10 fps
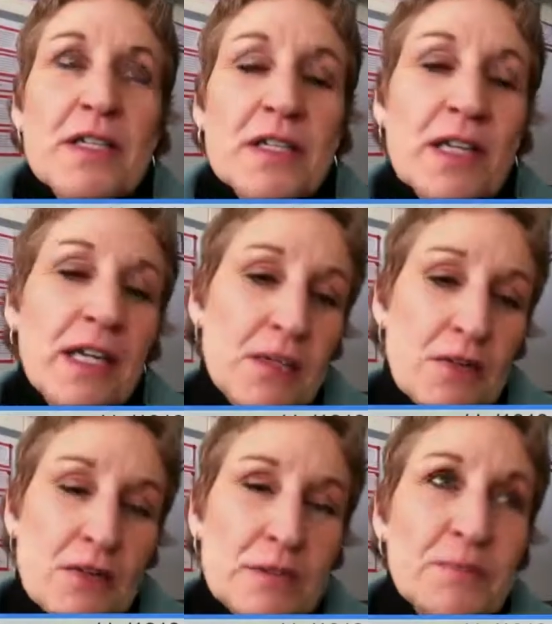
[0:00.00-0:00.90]
to
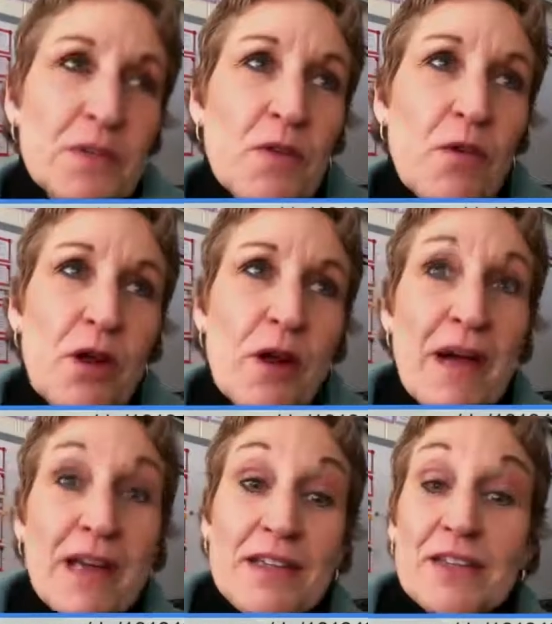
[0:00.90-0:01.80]
Quito, where
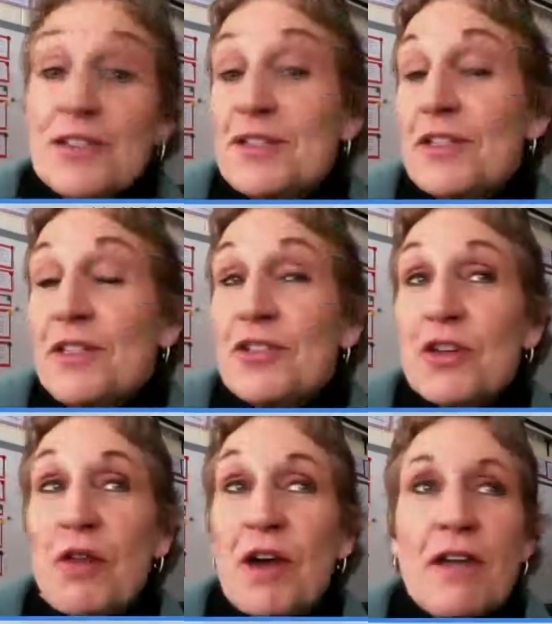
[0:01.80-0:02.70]
my niece is
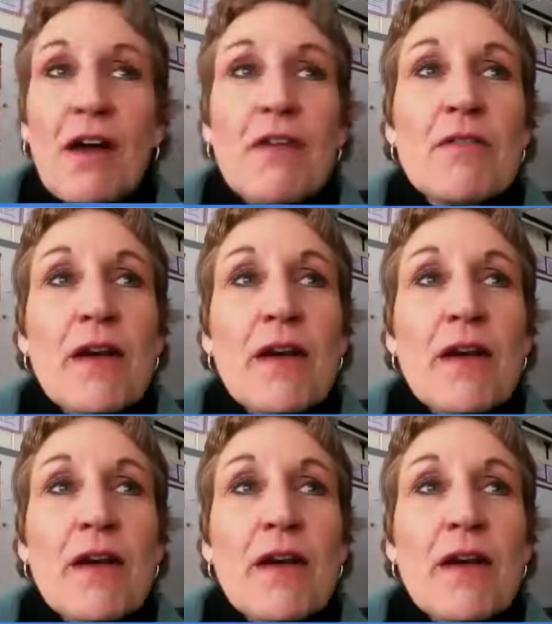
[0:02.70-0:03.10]
teaching right now